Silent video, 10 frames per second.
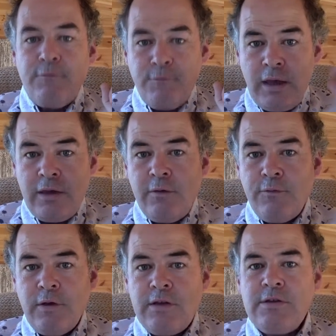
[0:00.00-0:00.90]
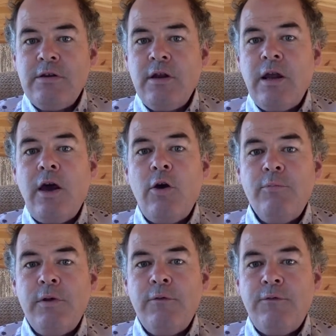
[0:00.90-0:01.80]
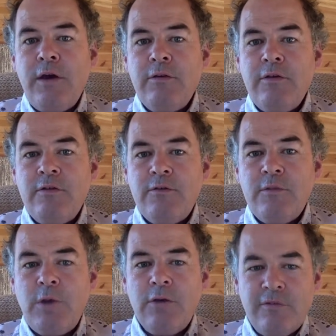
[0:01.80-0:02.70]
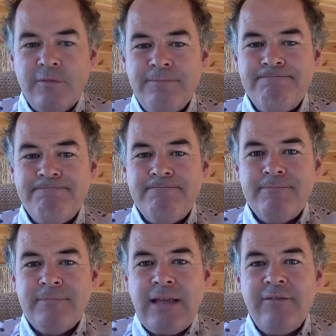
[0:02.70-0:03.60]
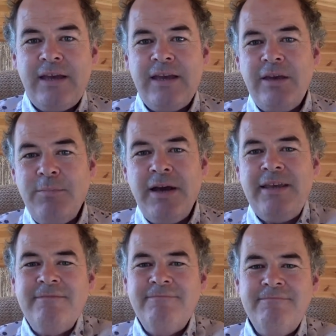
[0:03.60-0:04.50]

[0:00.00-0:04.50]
Thank you for listening, and I hope you found this of some use. Thank you. Bye.